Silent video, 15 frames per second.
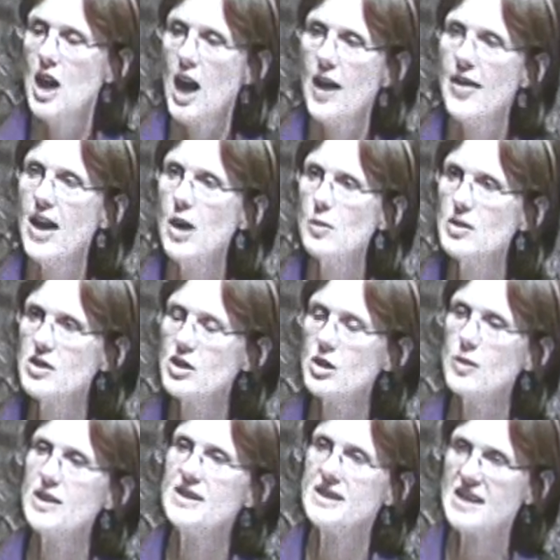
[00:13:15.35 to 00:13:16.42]
and that was
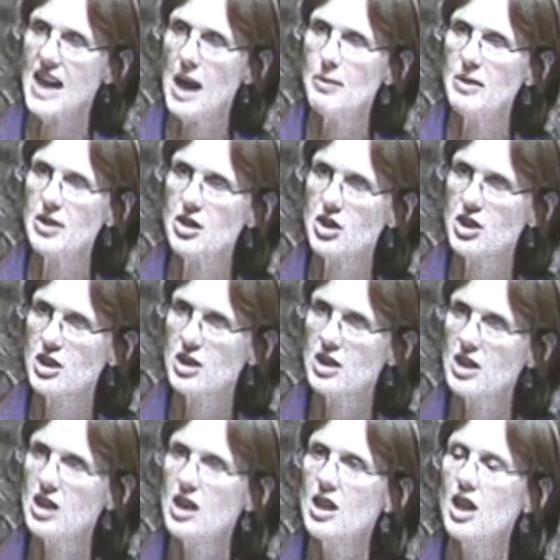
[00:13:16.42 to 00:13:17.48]
to establish
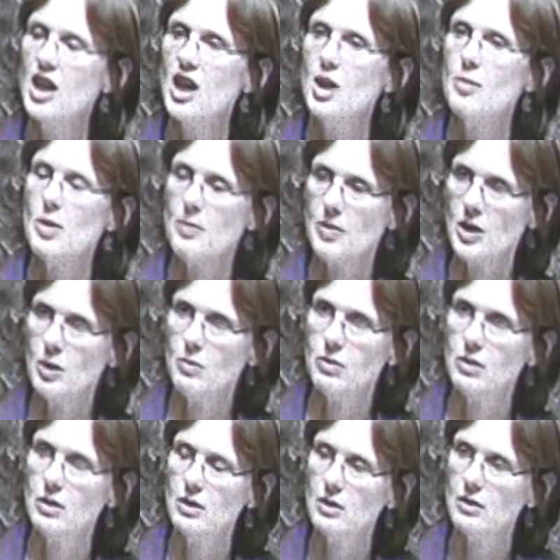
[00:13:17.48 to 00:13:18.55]
a per
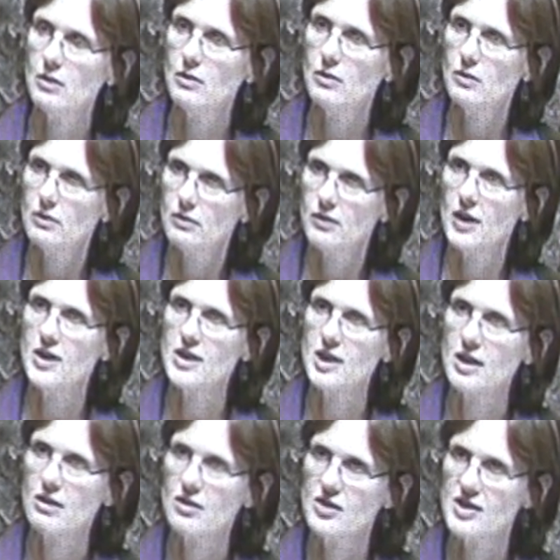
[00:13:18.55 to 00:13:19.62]
pupil
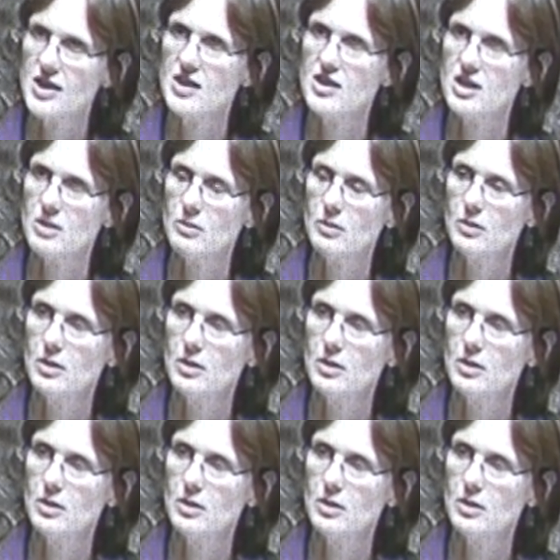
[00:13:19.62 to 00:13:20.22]
funding system